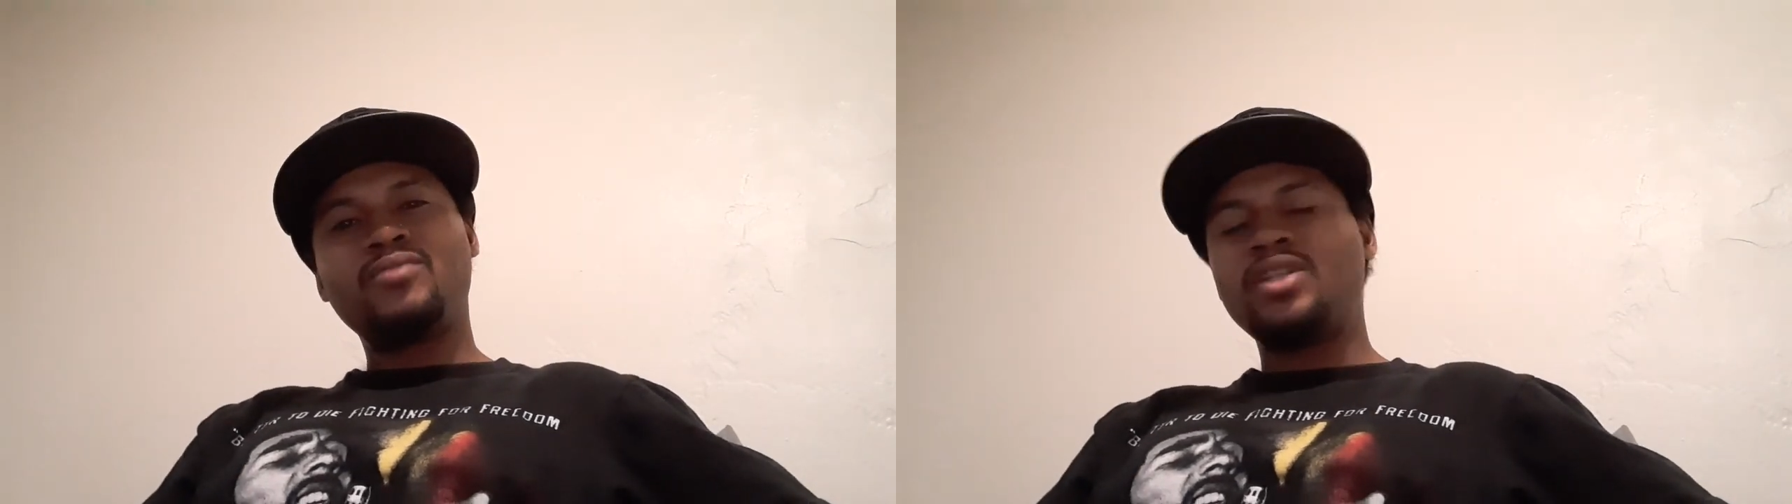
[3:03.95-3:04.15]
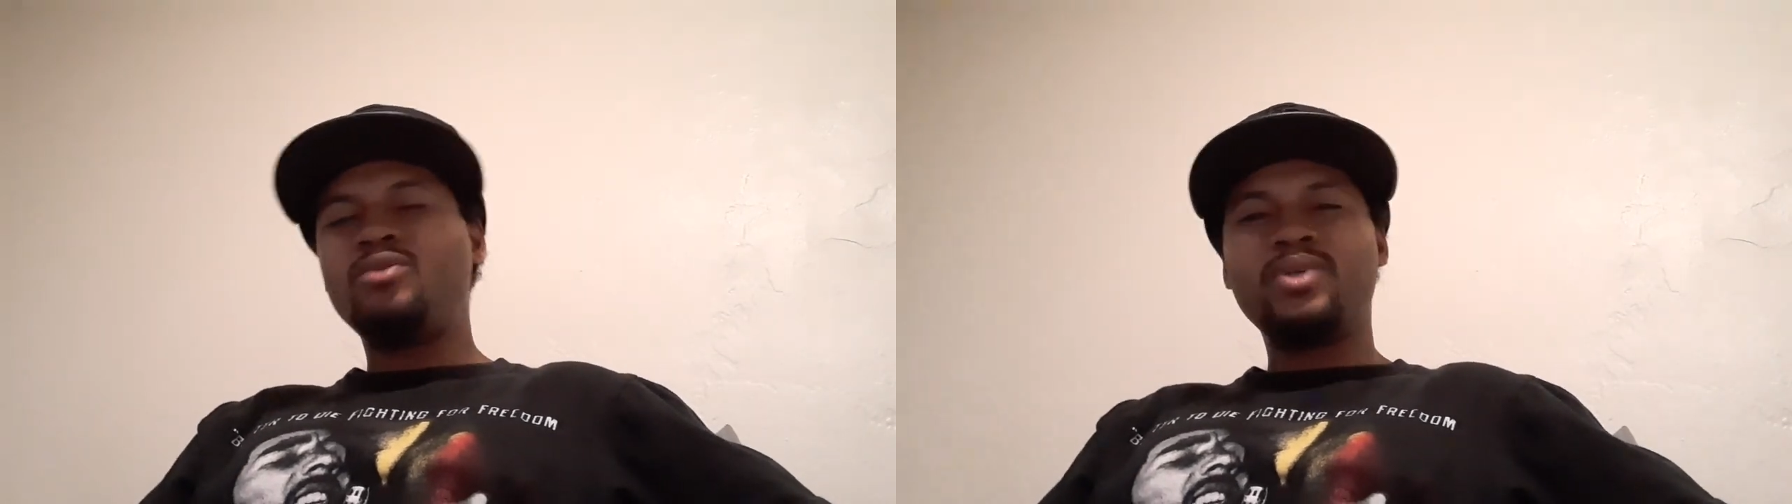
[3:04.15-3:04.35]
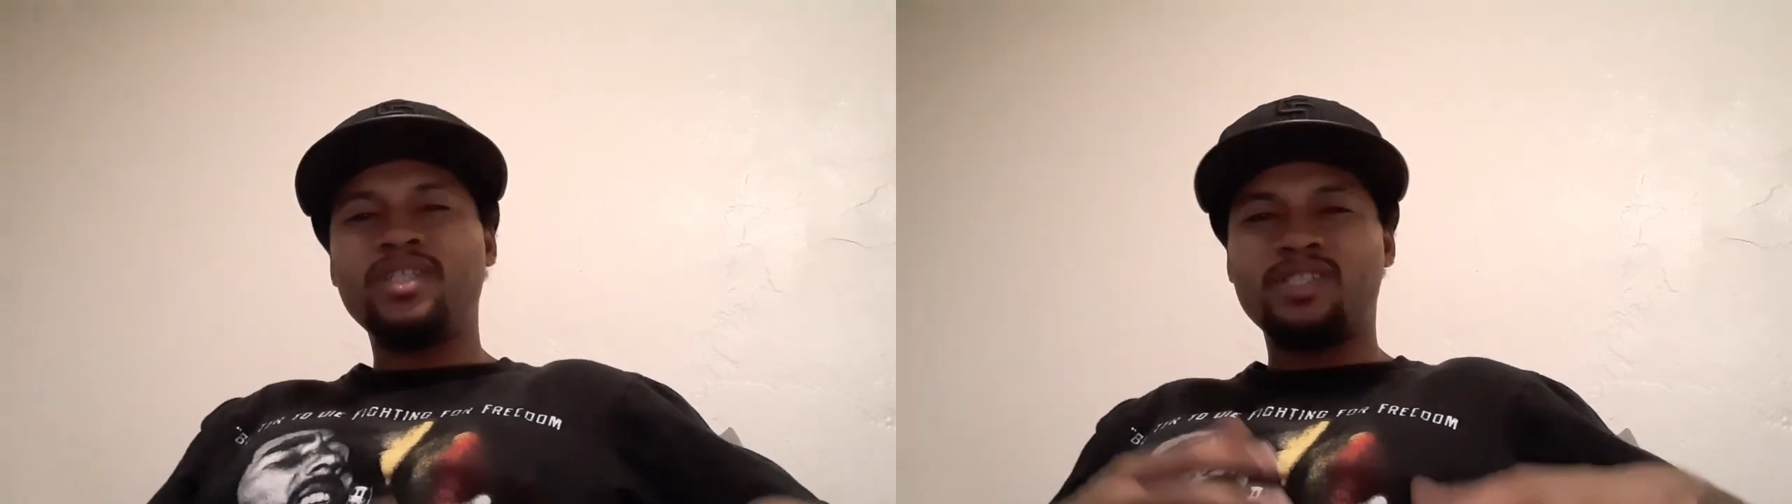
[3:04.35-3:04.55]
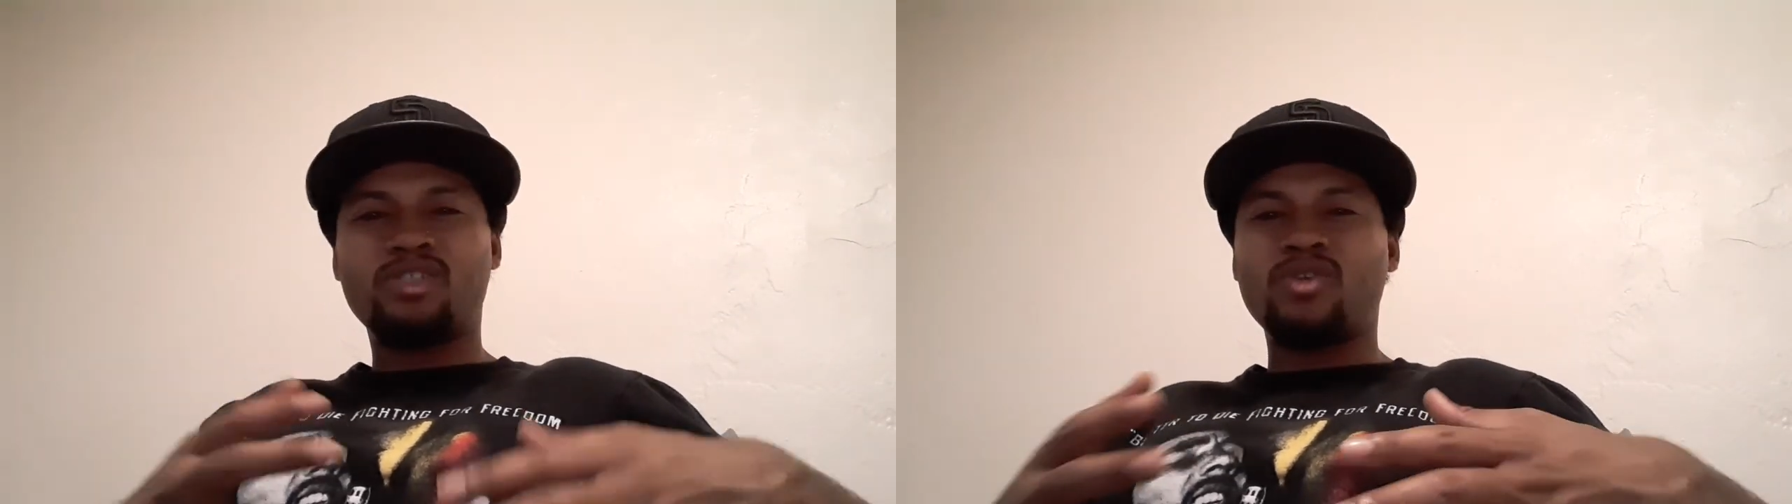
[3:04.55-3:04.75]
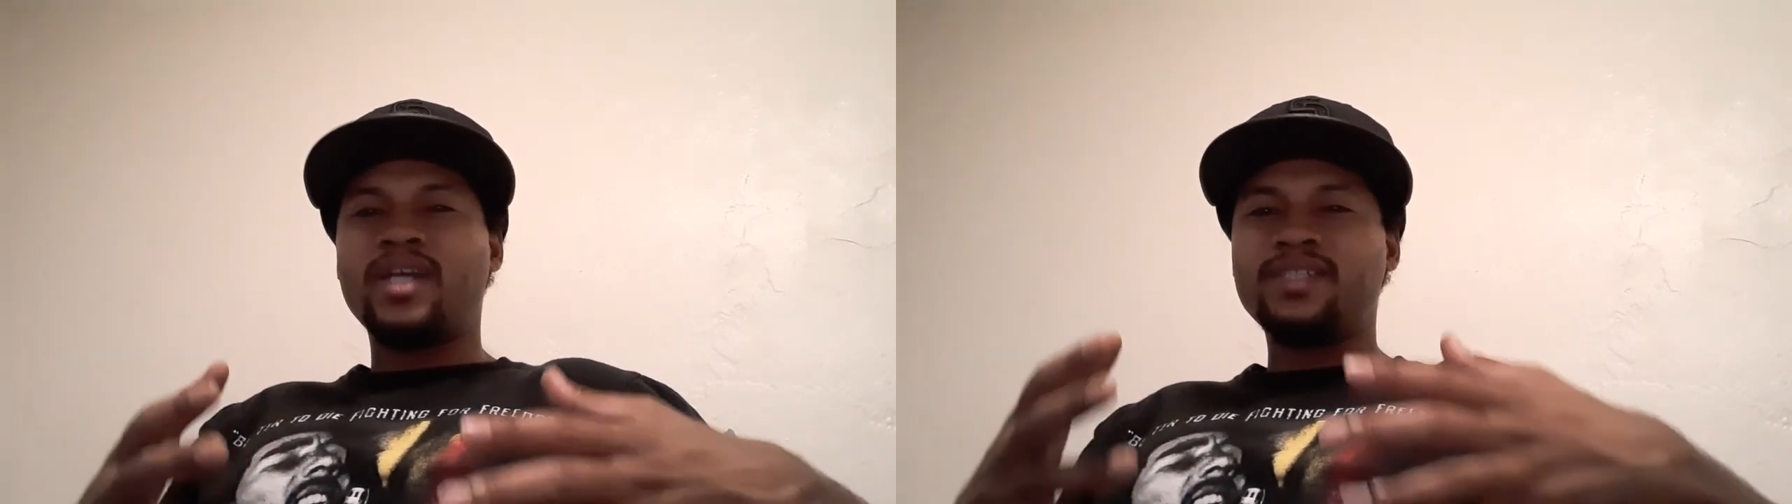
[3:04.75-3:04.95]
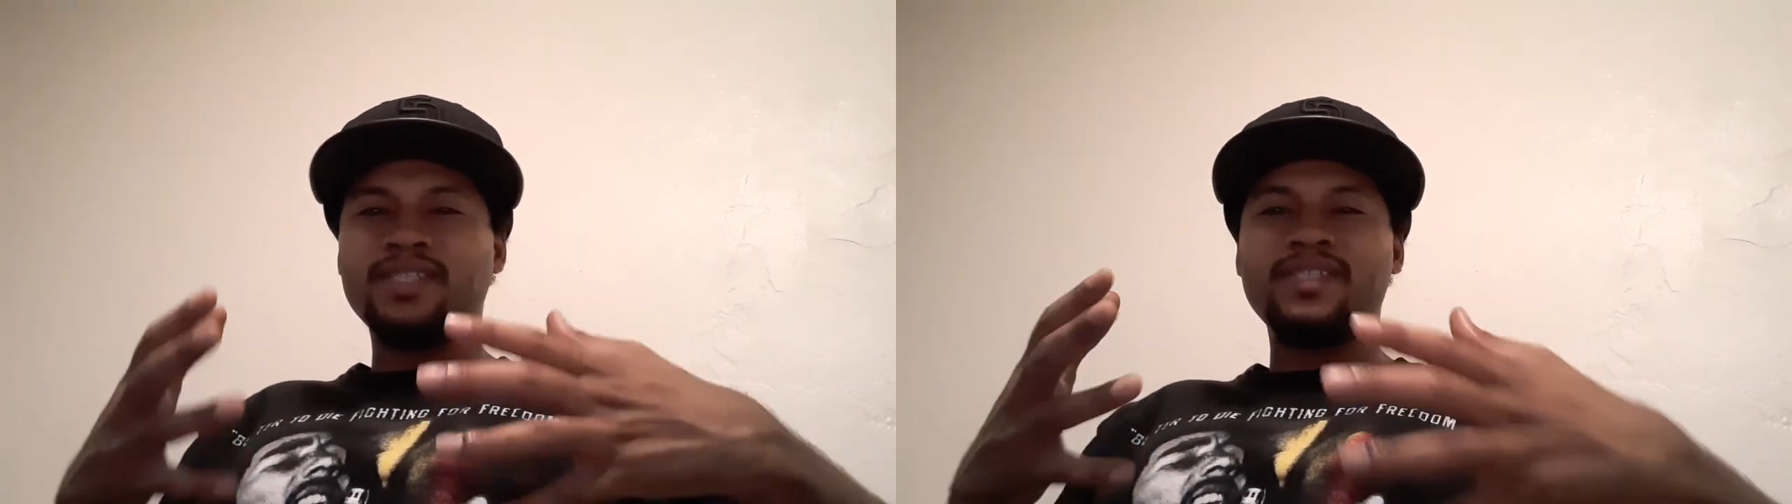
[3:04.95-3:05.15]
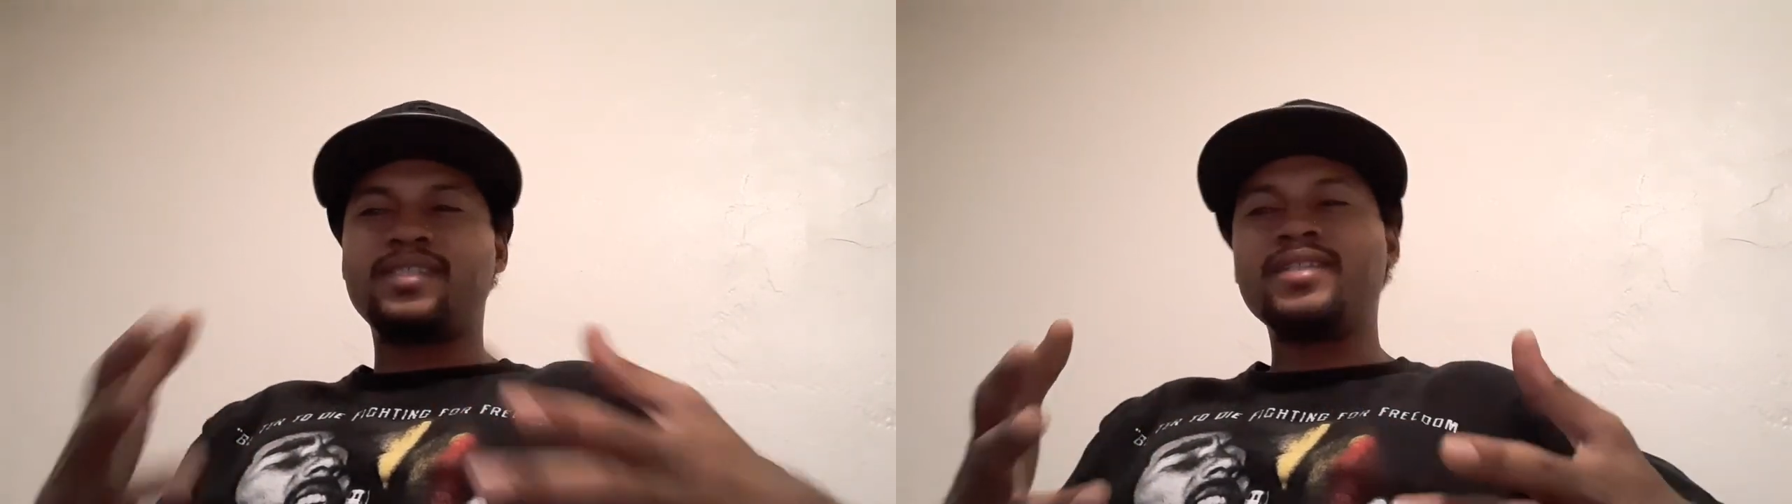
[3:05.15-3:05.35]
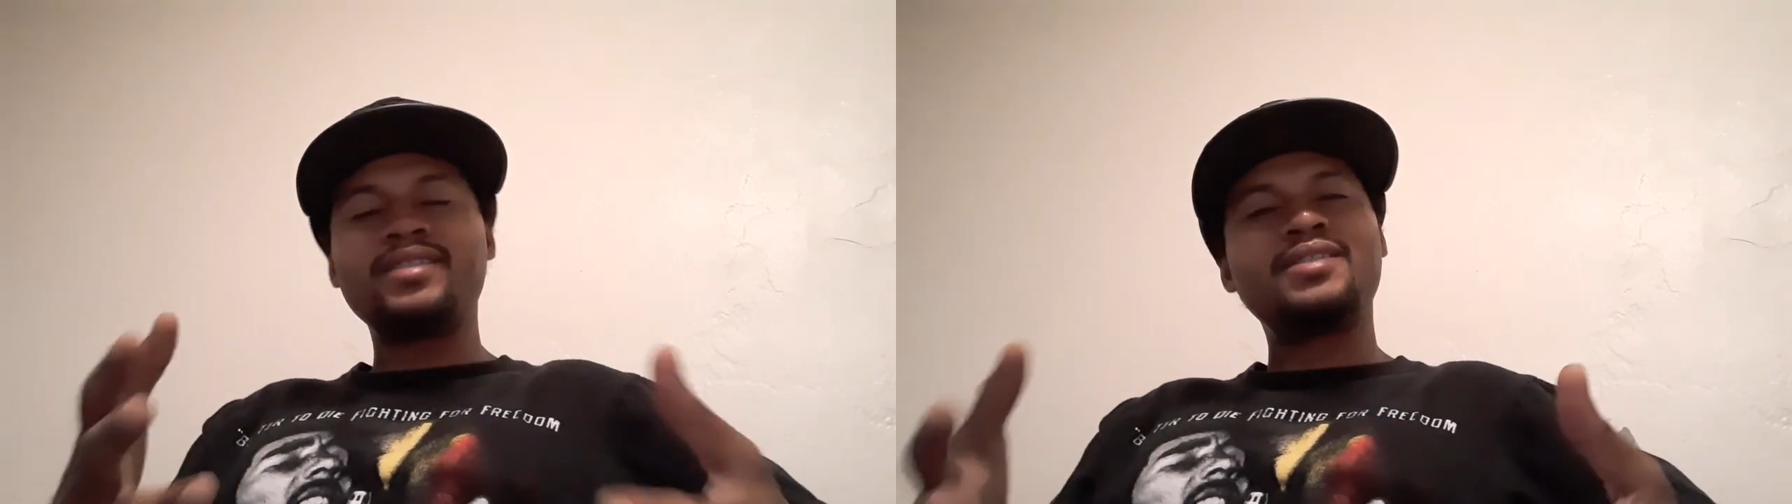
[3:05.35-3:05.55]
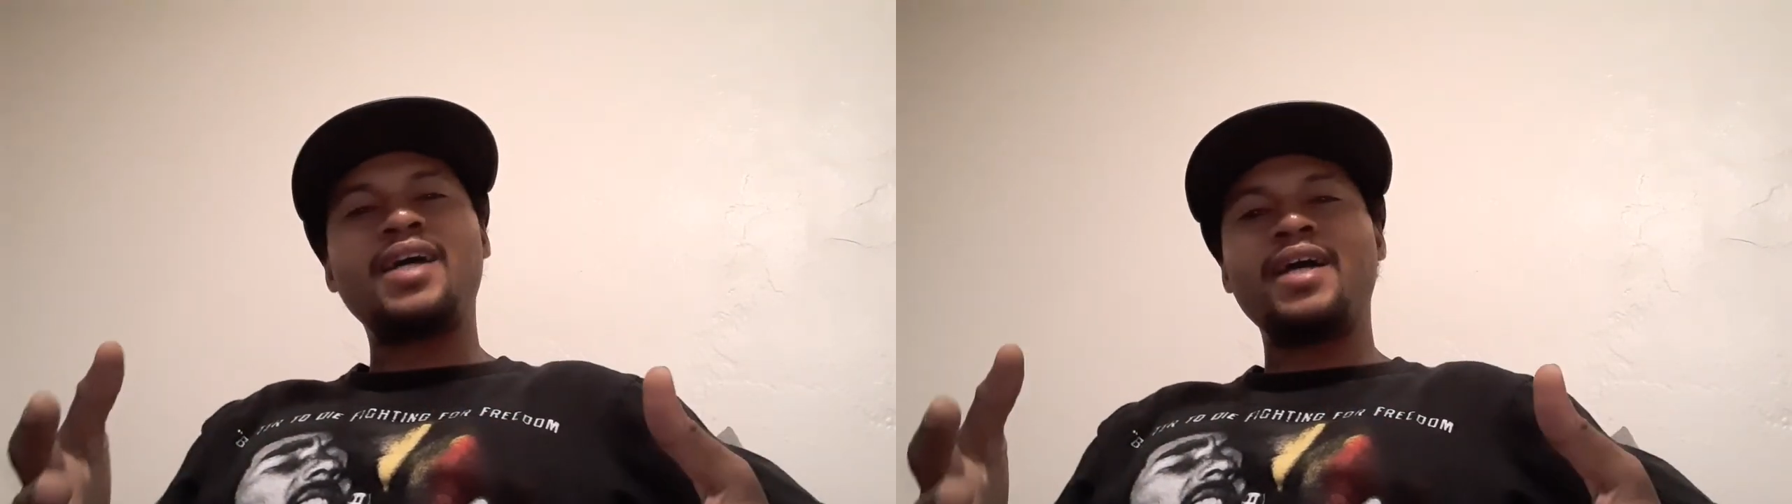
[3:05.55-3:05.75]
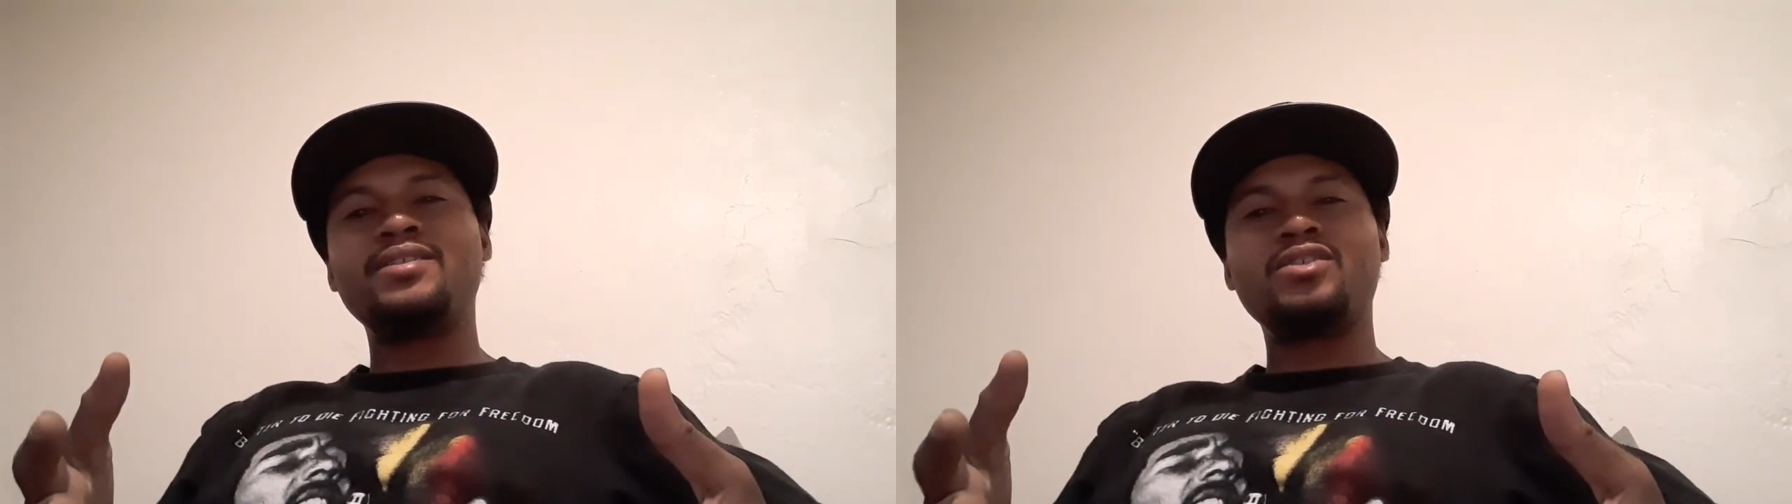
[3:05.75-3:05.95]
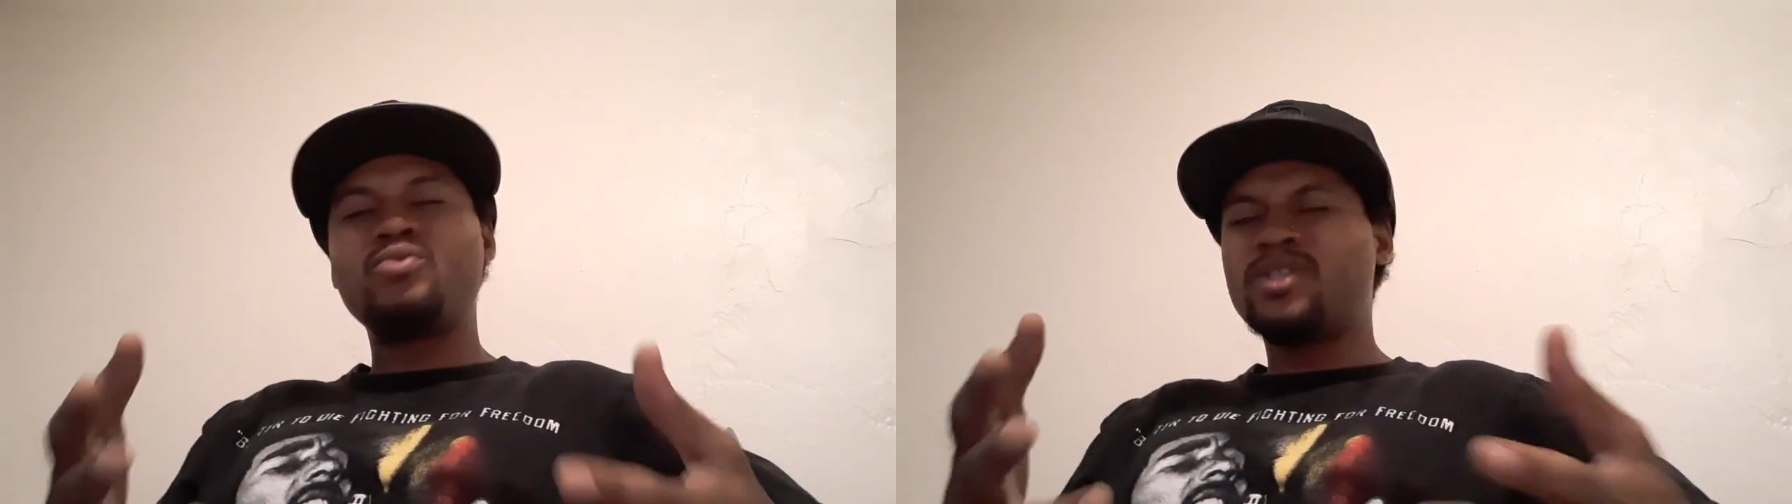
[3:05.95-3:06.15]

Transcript: Are they really just trying to desensitize us?